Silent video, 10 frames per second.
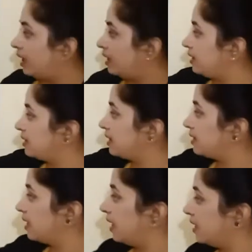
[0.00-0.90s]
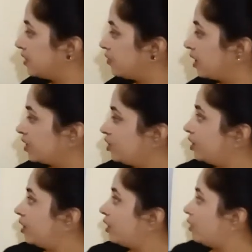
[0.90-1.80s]
This is the
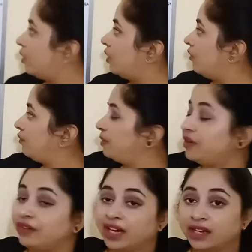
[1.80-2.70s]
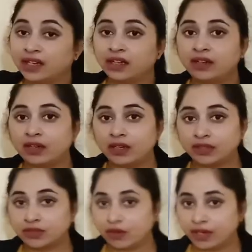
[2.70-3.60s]
structure of Petrarchan
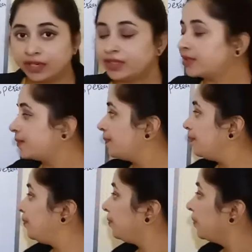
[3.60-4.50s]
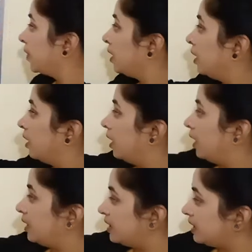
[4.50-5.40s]
sonnets.
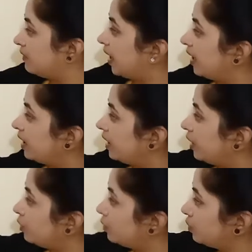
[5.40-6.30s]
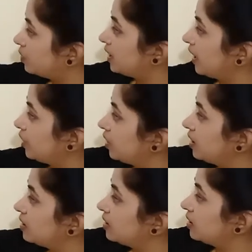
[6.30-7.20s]
It is divided into 2
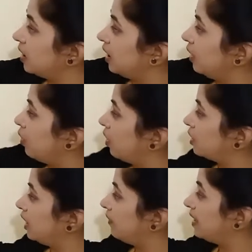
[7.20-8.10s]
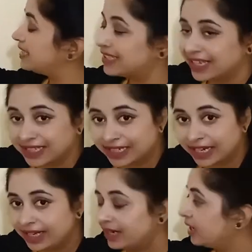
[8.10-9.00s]
sections, octave and
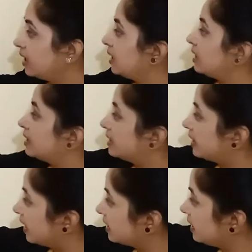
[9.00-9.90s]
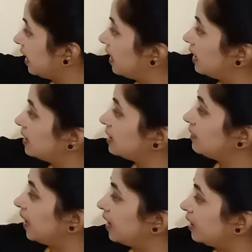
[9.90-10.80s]
sestet. Sestet is
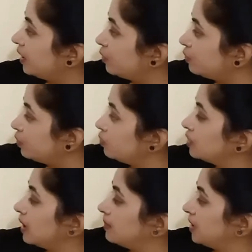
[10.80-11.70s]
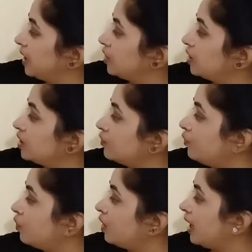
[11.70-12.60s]
divided into 2 subsections,
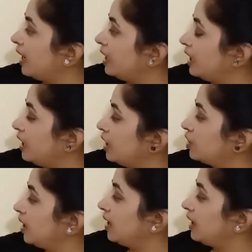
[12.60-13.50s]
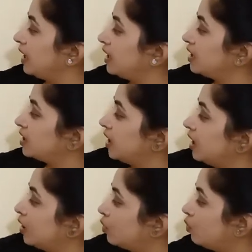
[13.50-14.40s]
4 line each, and that is
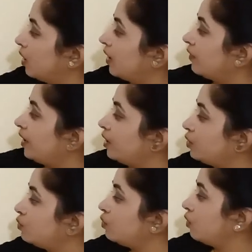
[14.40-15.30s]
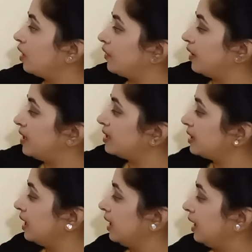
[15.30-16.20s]
quatrain, 2 quatrains,
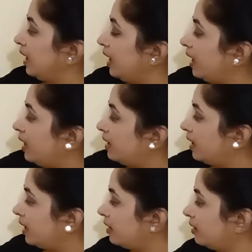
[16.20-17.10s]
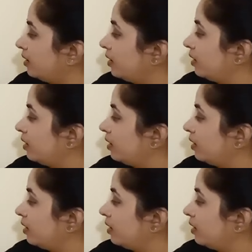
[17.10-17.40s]
and then